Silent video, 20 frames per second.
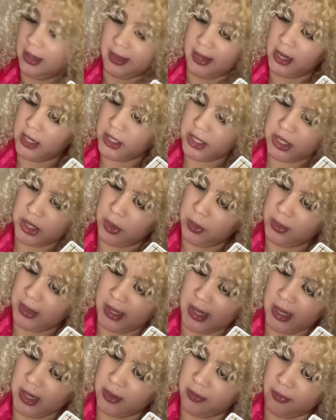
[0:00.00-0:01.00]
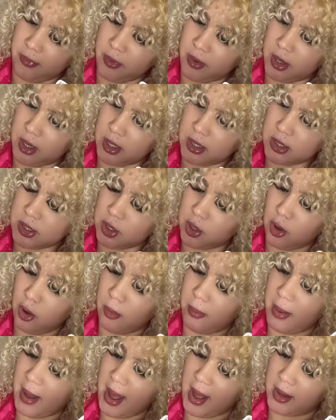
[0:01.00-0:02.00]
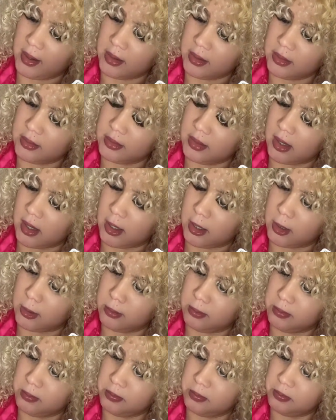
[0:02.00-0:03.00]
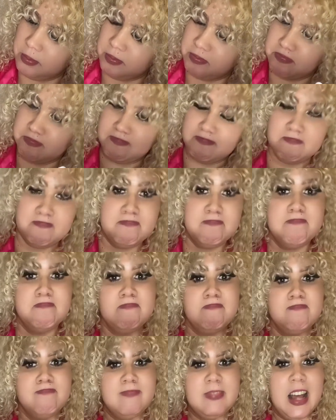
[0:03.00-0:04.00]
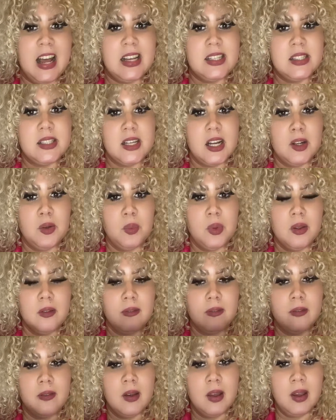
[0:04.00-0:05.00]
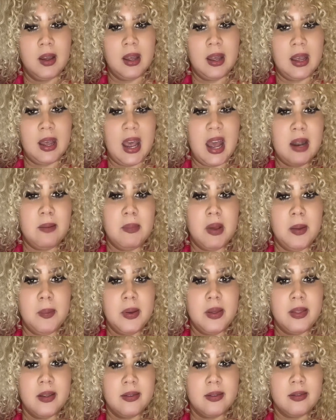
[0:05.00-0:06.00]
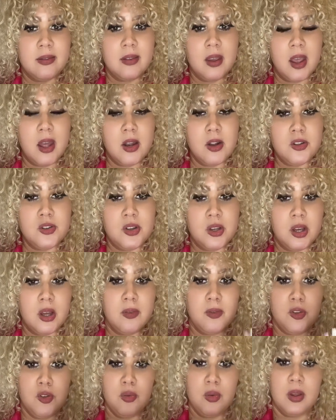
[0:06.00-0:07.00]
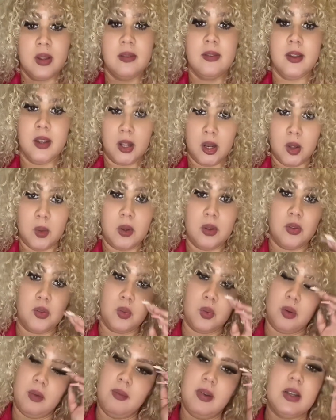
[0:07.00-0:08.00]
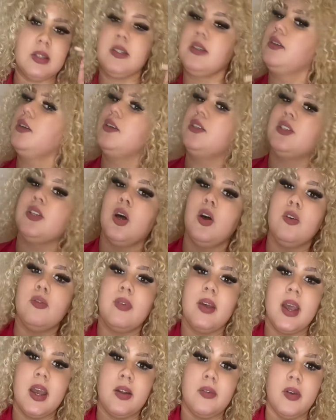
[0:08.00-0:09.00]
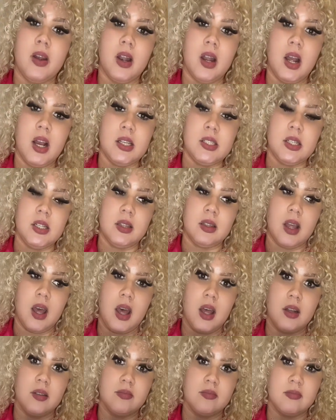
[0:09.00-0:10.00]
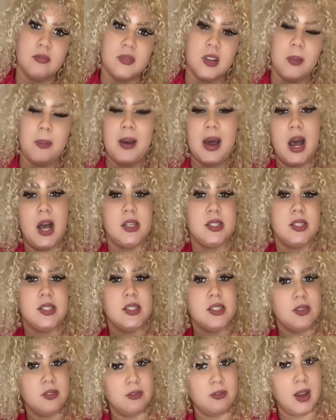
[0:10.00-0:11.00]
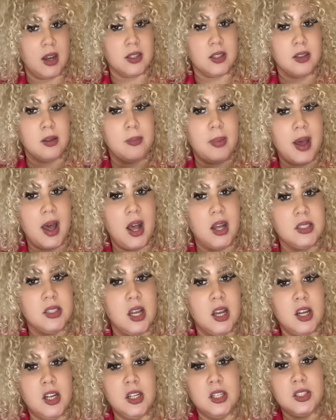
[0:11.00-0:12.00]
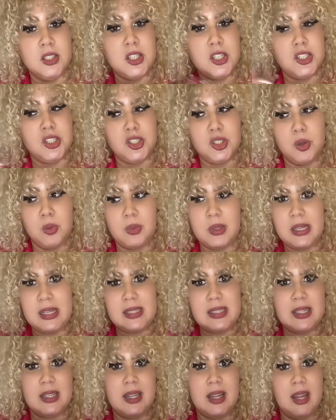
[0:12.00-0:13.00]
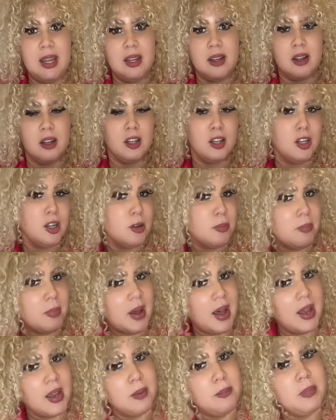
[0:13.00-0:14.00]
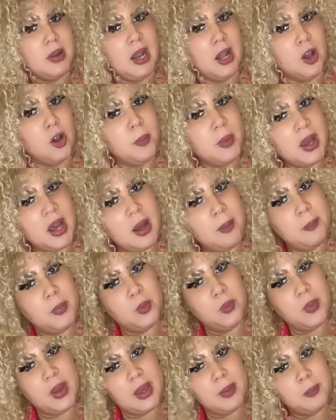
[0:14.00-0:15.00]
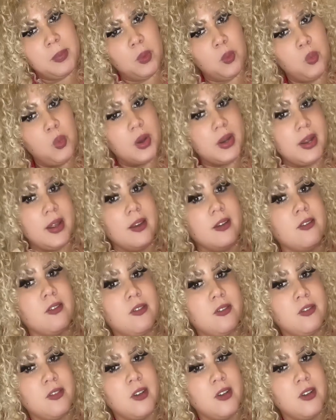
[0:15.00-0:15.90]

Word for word: there's no need for to go back. Um, that's done with. And maybe this is the energy of you continuing to invest in yourself and realizing that the past is in fact in the past. There's no need to like look back and be like, oh my God, but wait, but what if?